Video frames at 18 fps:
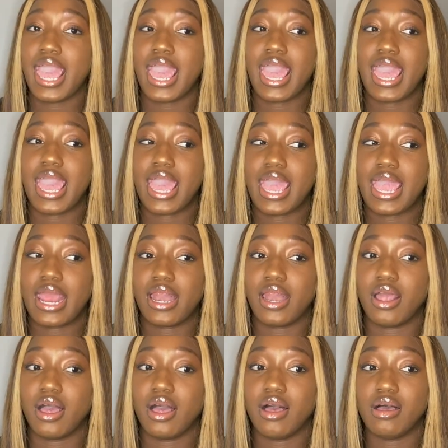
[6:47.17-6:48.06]
and
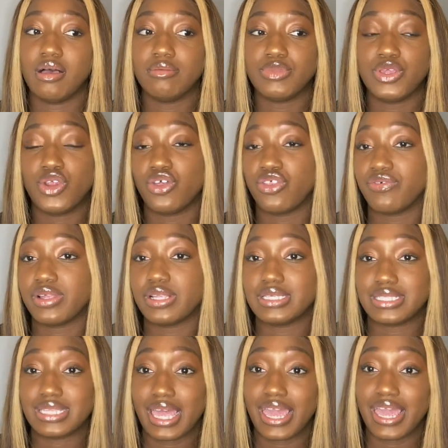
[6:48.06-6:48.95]
you know, the real estate